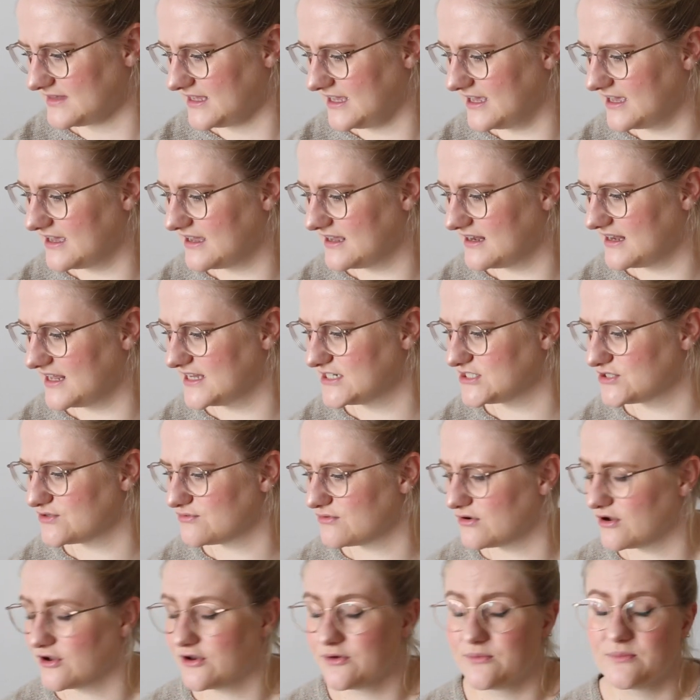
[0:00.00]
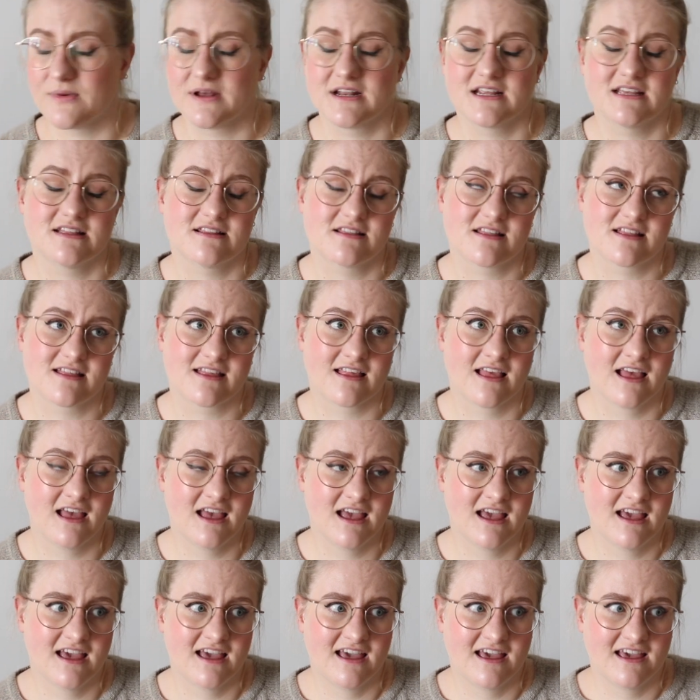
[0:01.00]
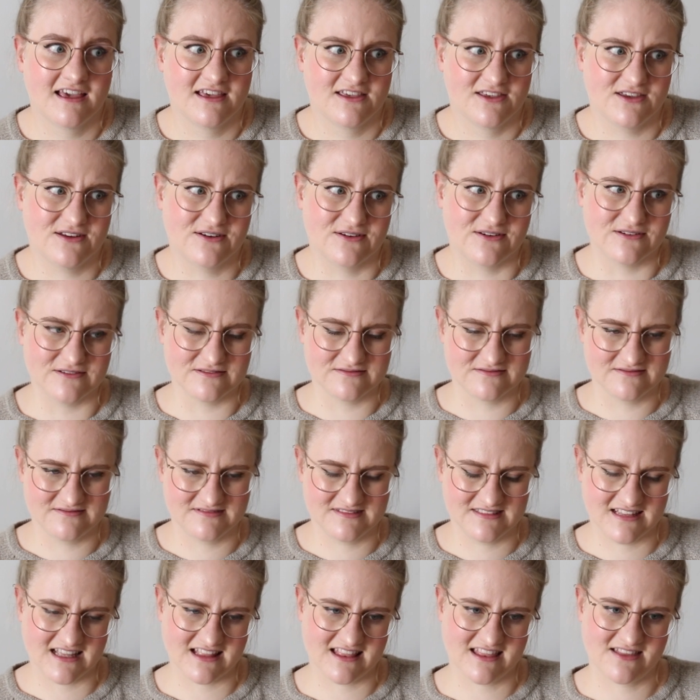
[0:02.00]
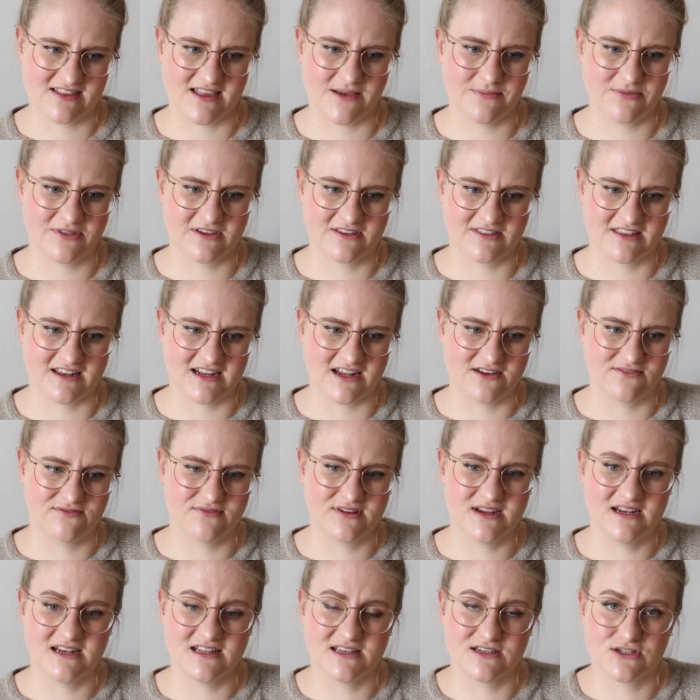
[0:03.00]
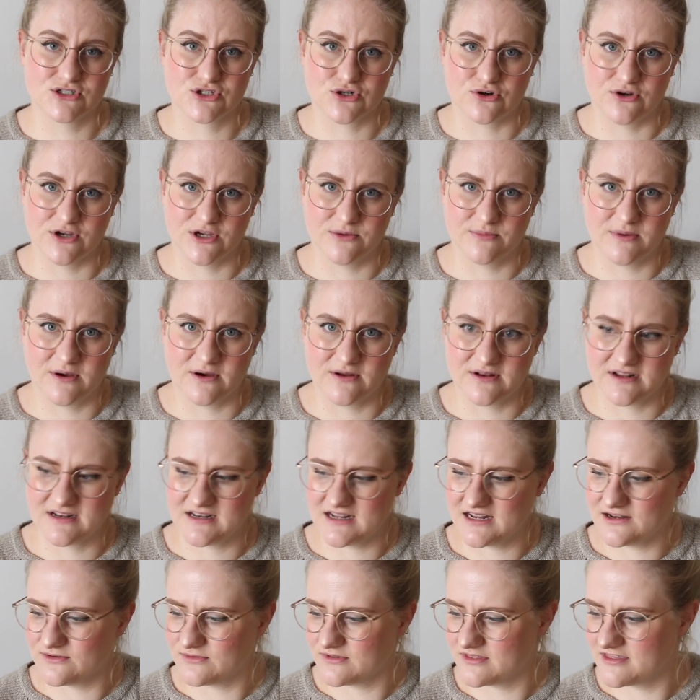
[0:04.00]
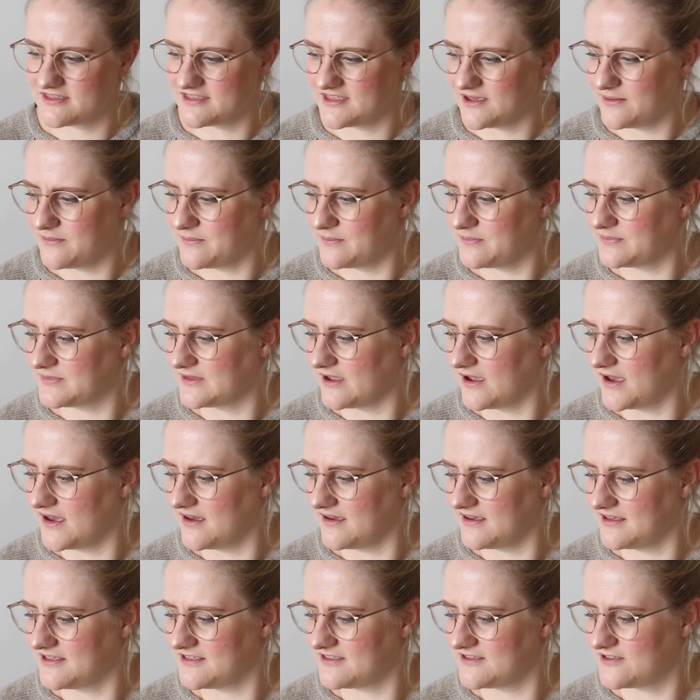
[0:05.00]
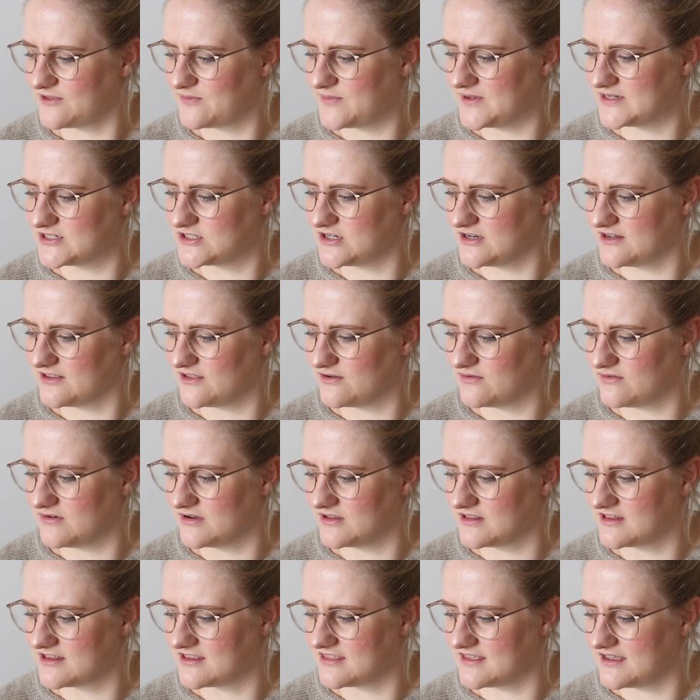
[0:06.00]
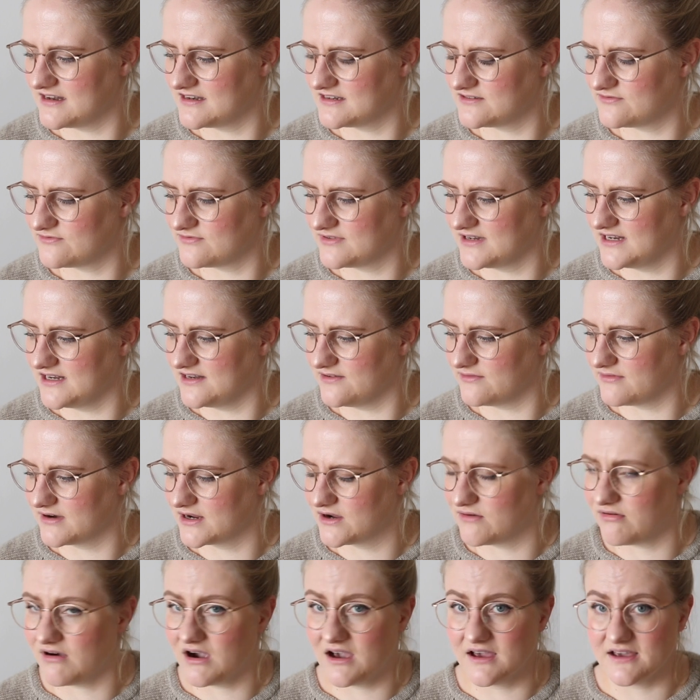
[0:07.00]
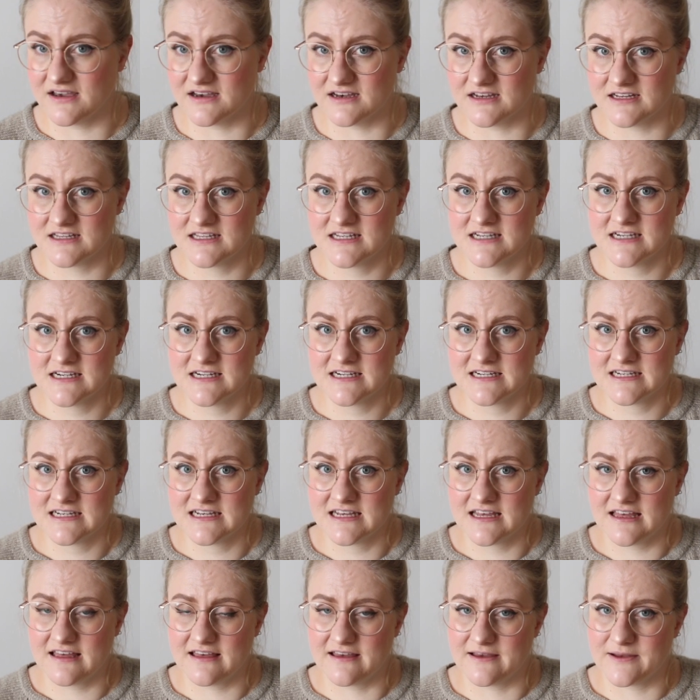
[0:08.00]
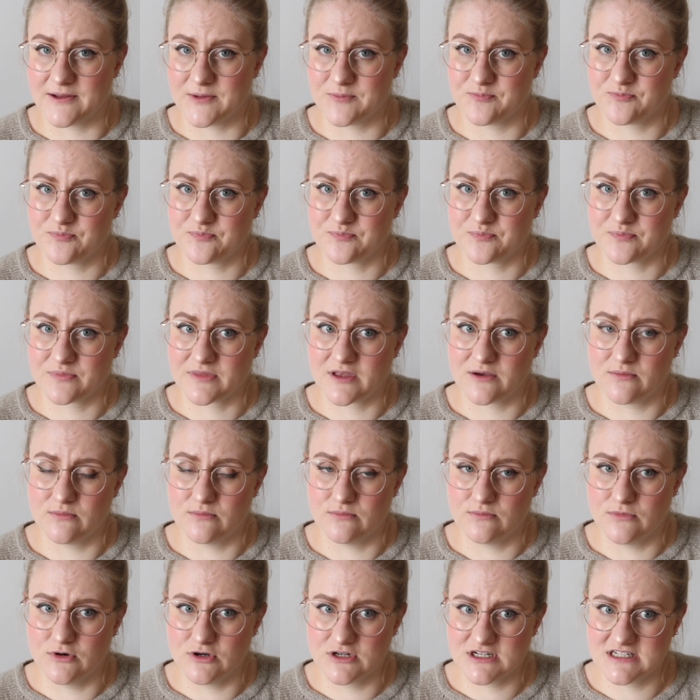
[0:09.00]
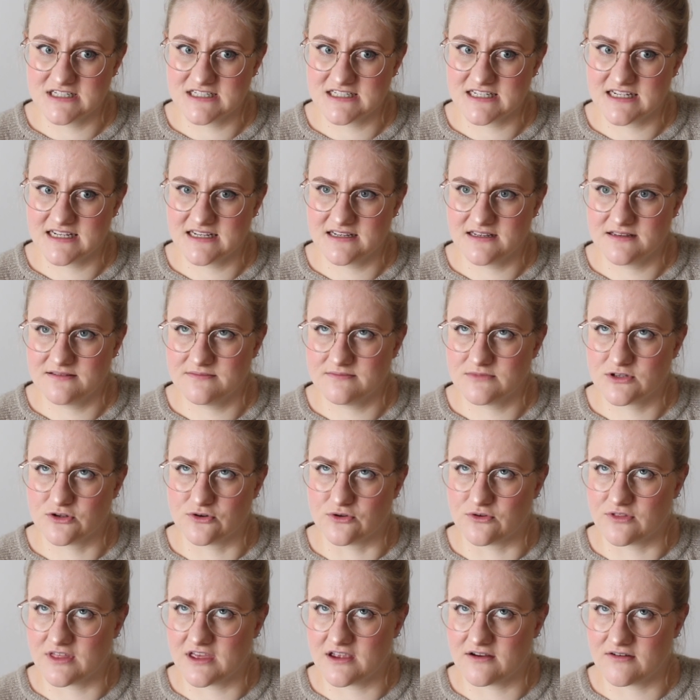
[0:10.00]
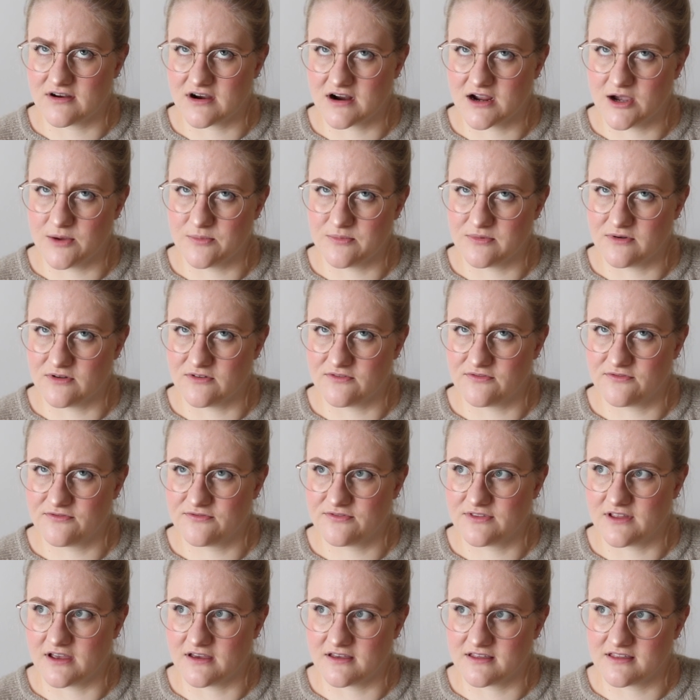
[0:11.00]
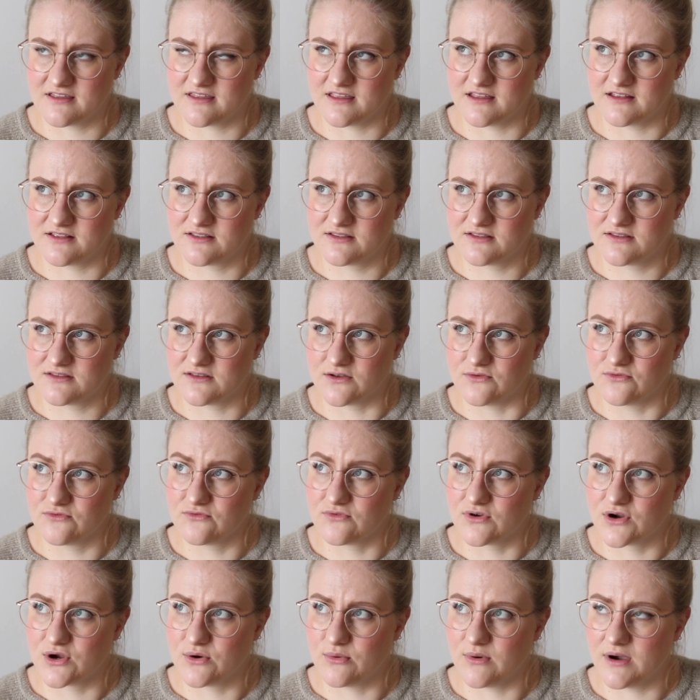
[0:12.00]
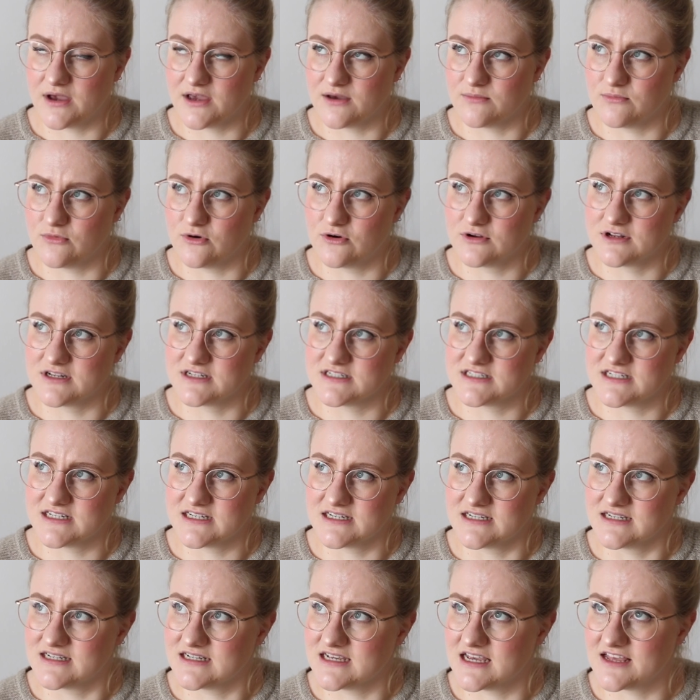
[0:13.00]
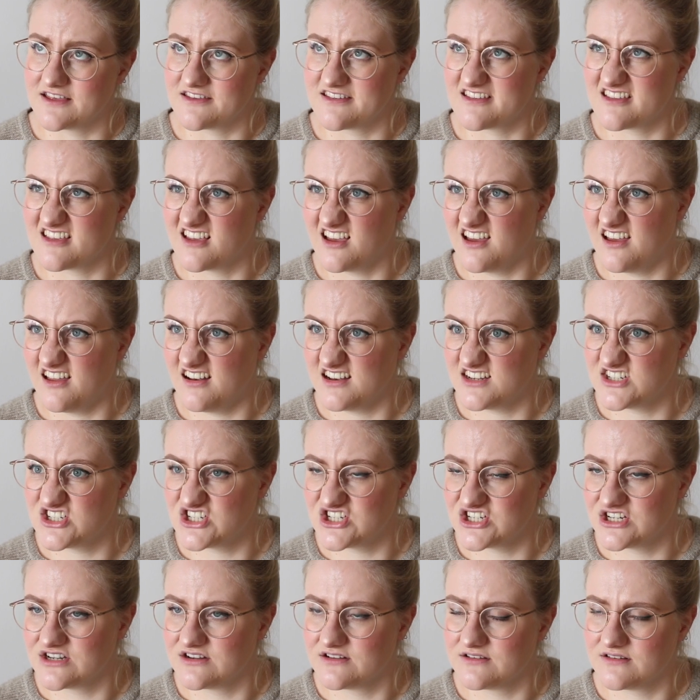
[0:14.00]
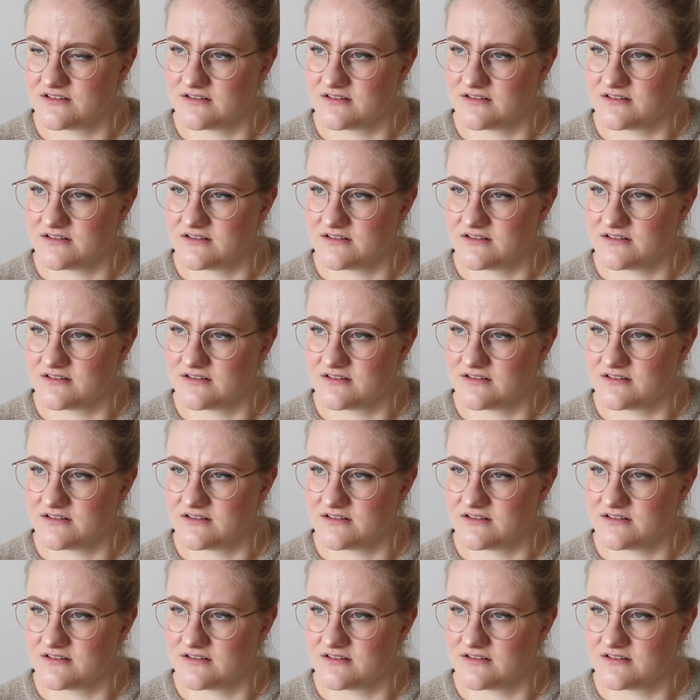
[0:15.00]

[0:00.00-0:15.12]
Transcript: later on, but it's, you know, that's something that I really enjoy about it. And with some dyes, especially the ones that really require mordanting, you know, there are a couple of dyes that don't require mordanting as such,